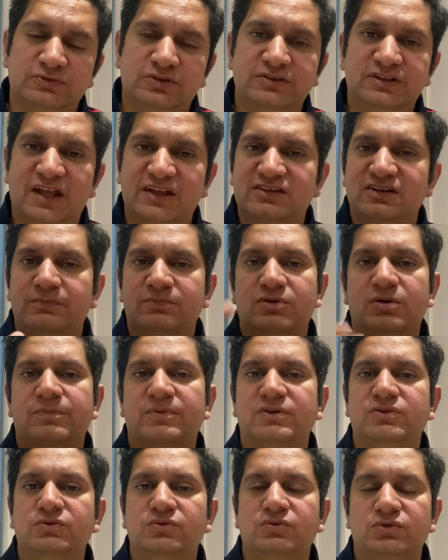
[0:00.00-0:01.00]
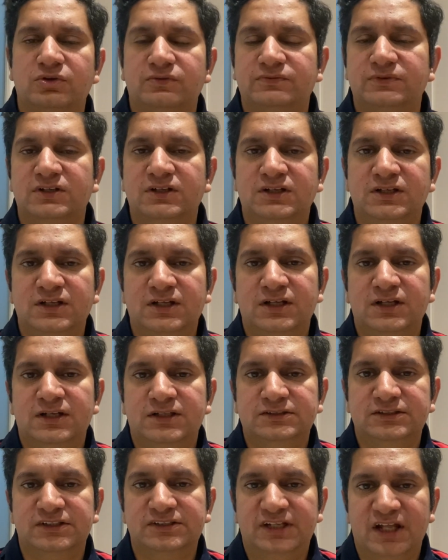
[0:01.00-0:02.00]
So that's the proper use of
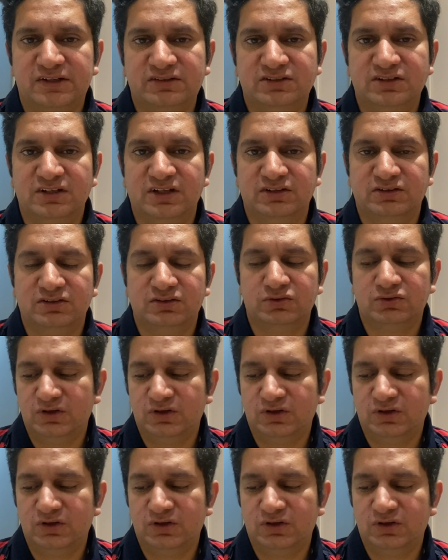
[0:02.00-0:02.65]
the destination.